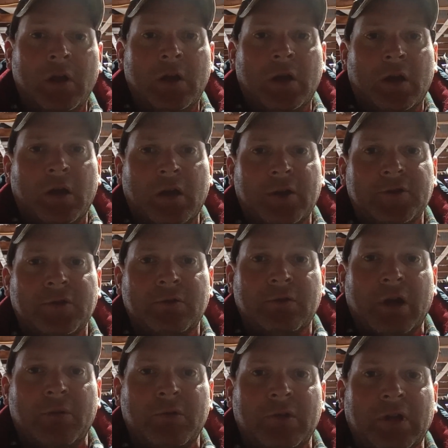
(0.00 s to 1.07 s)
So I
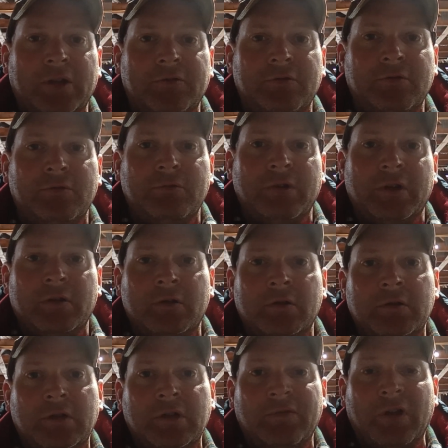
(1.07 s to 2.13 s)
would like to,
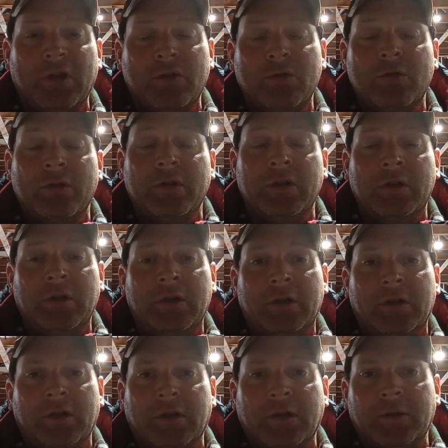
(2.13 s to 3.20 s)
if I could,
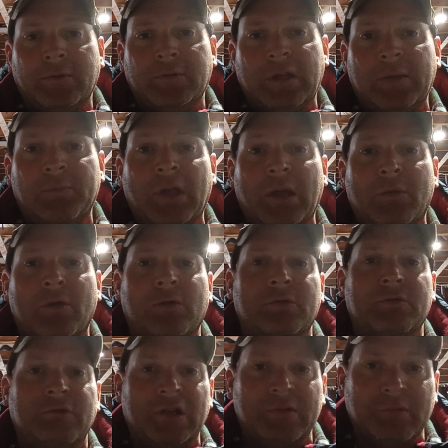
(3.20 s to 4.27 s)
keep that motor and
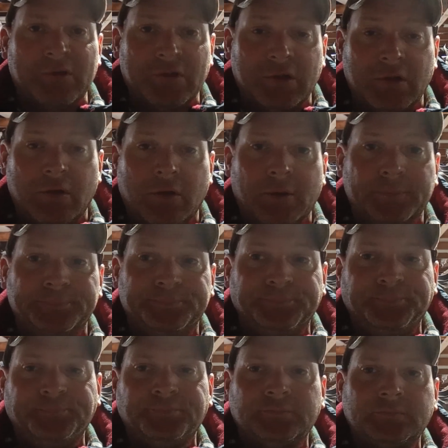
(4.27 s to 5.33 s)
transmission in there,
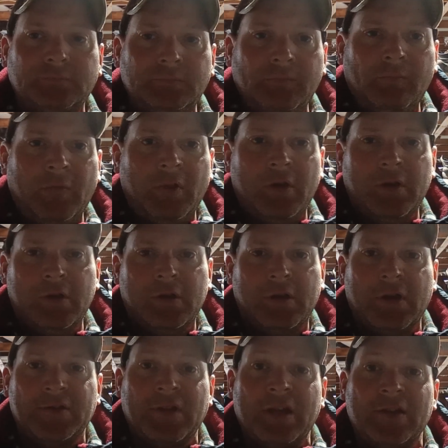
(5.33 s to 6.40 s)
because
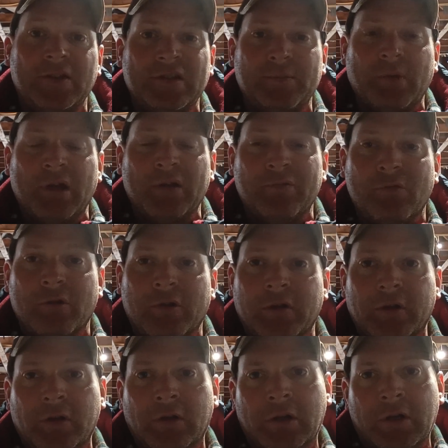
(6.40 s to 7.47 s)
that is a spot for it.
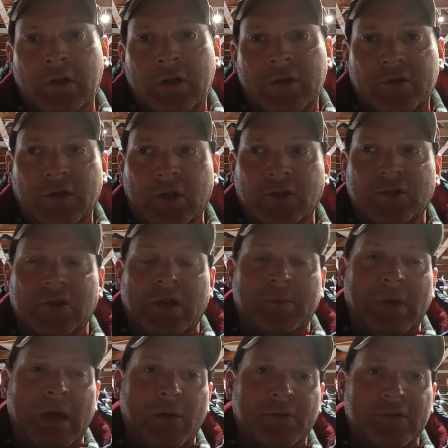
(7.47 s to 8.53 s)
The engine that
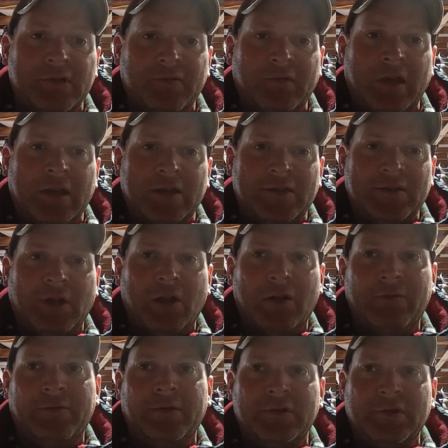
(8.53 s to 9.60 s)
powers the van itself
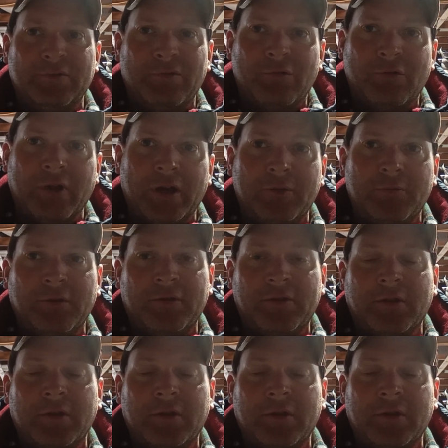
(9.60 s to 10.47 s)
is a 4.8 with a